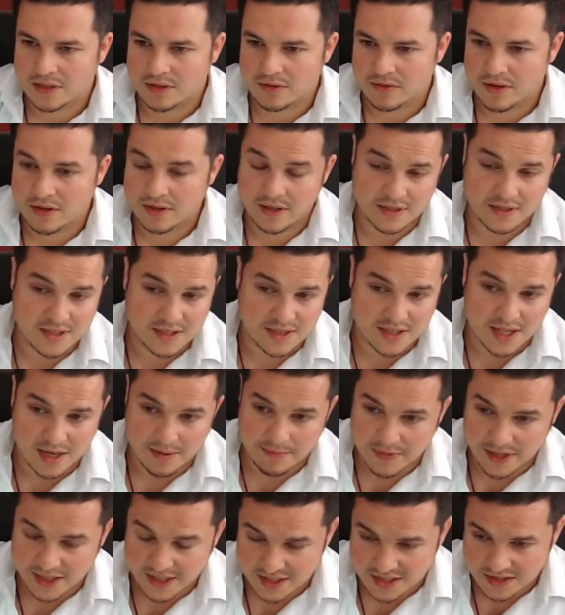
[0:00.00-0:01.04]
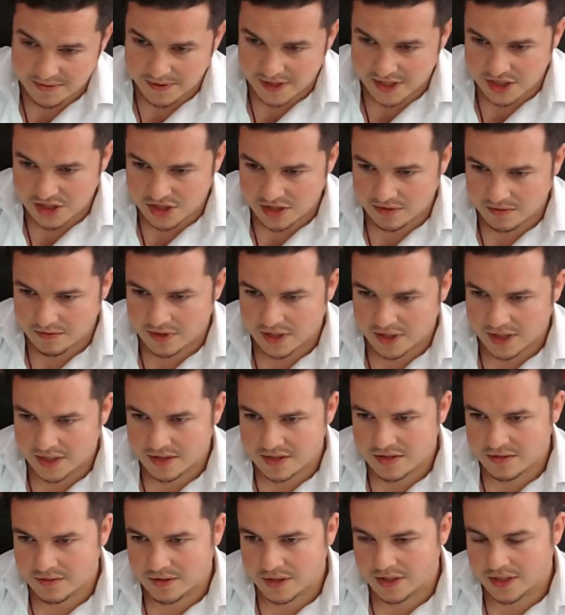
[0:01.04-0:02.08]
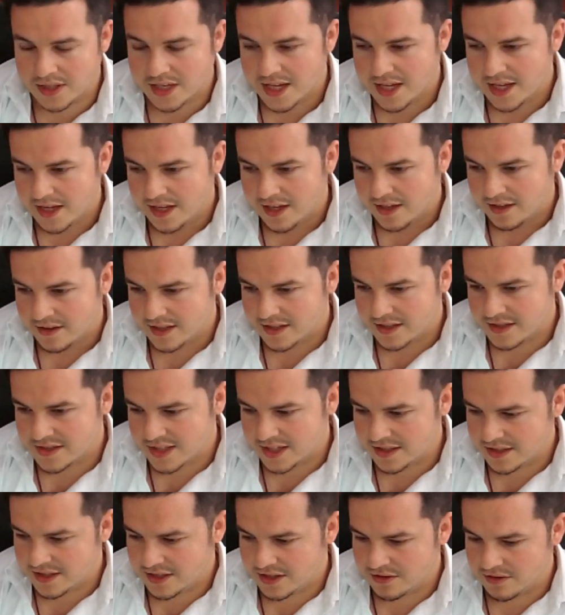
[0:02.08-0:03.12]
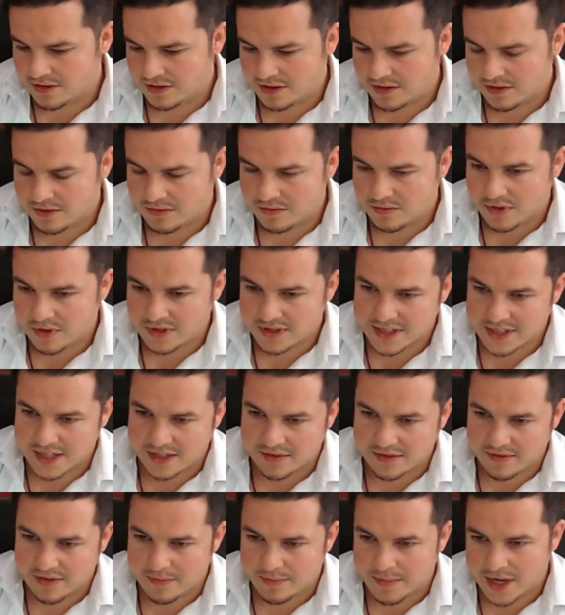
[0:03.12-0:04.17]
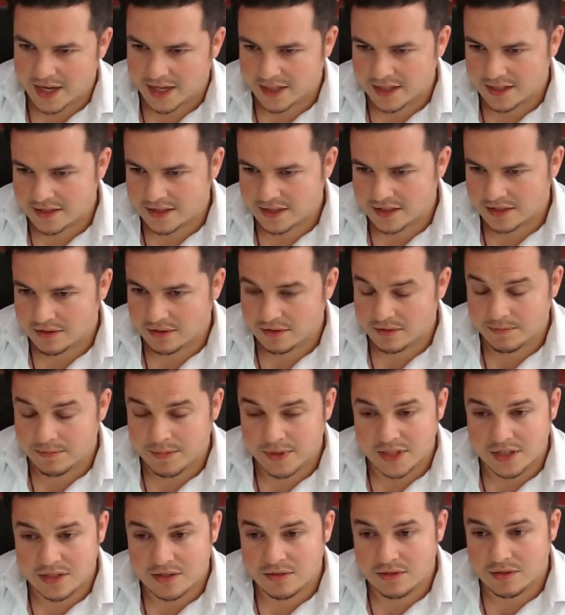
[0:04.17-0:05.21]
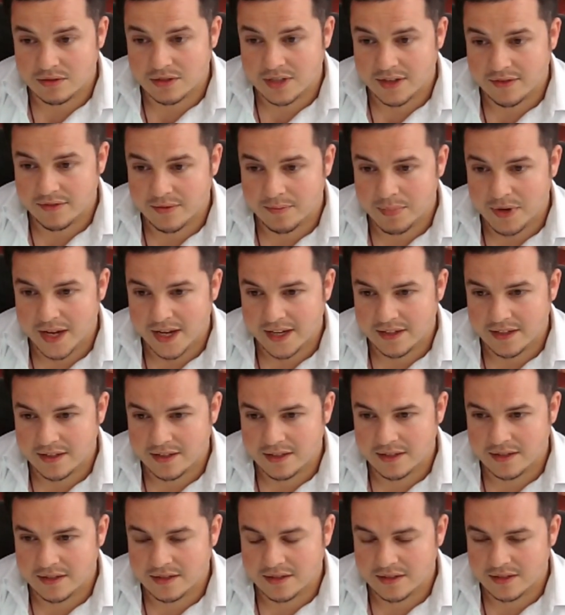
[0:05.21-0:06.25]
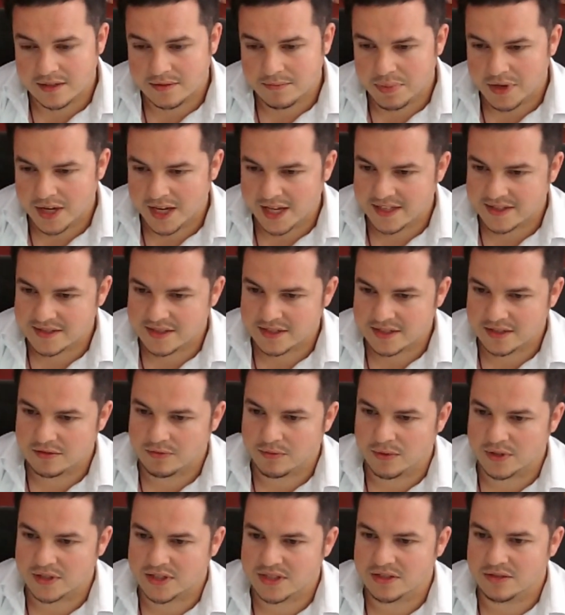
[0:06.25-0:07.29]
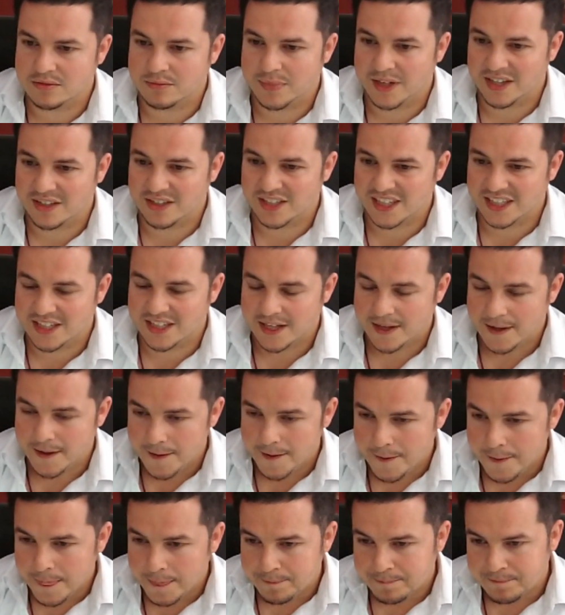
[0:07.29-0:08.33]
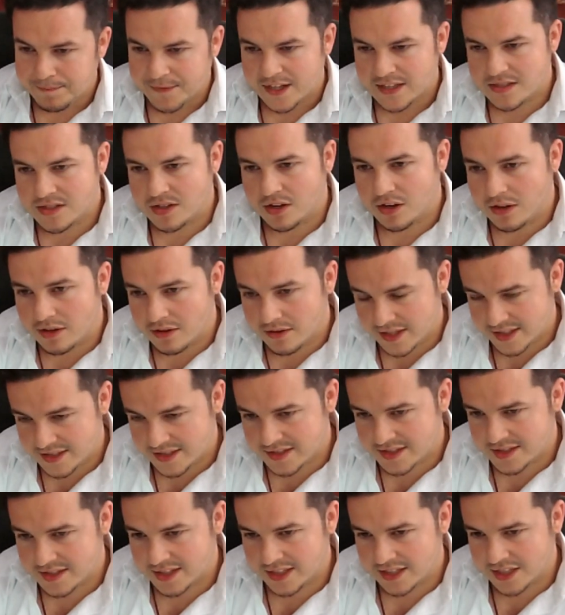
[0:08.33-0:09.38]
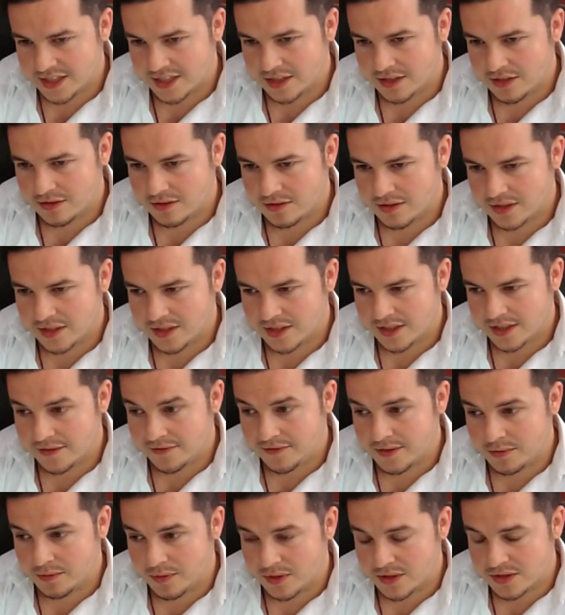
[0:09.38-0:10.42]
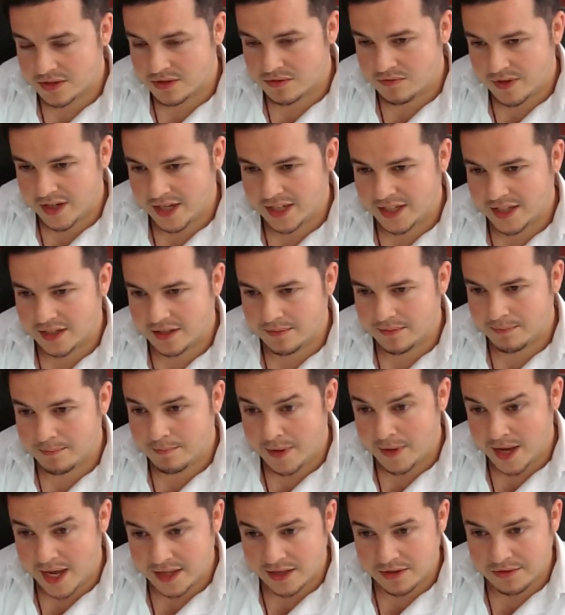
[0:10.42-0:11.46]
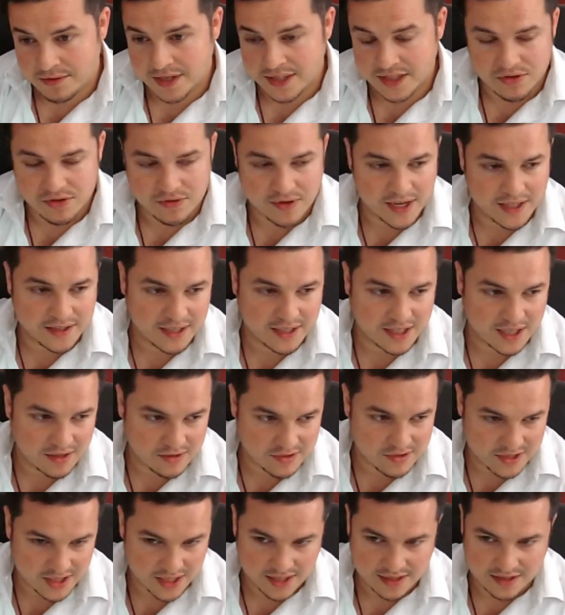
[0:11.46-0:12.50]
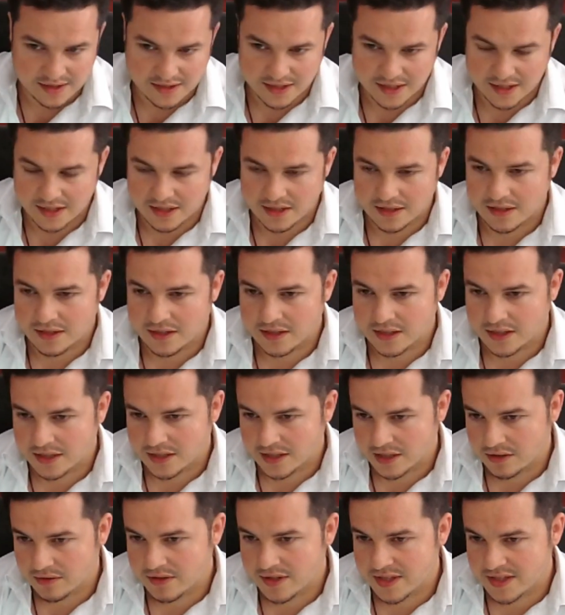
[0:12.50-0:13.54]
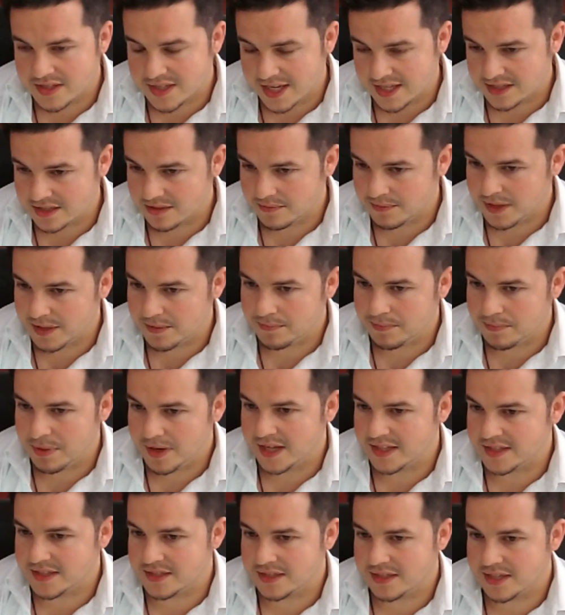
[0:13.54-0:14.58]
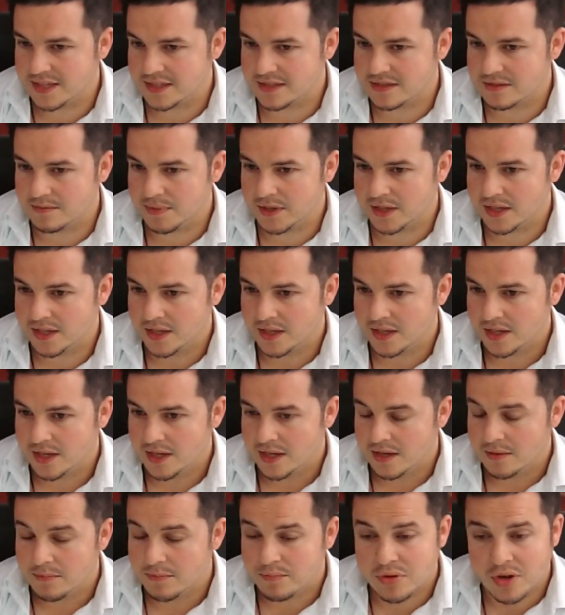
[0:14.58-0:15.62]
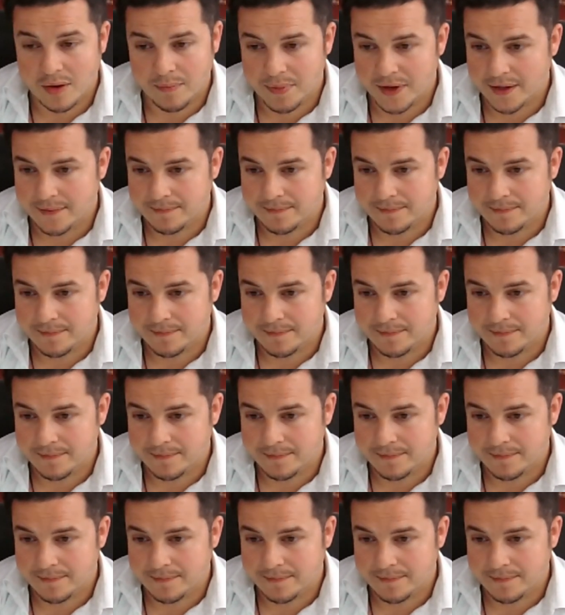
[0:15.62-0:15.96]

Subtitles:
there's a dumb money switch and so on, that suddenly you're on the wrong side of the market, you know, but you don't have a plan in place, you know, what to do about it. So all this, you know, if you want to really manually trade the causality, you know, this has to be in place. It has to be proper.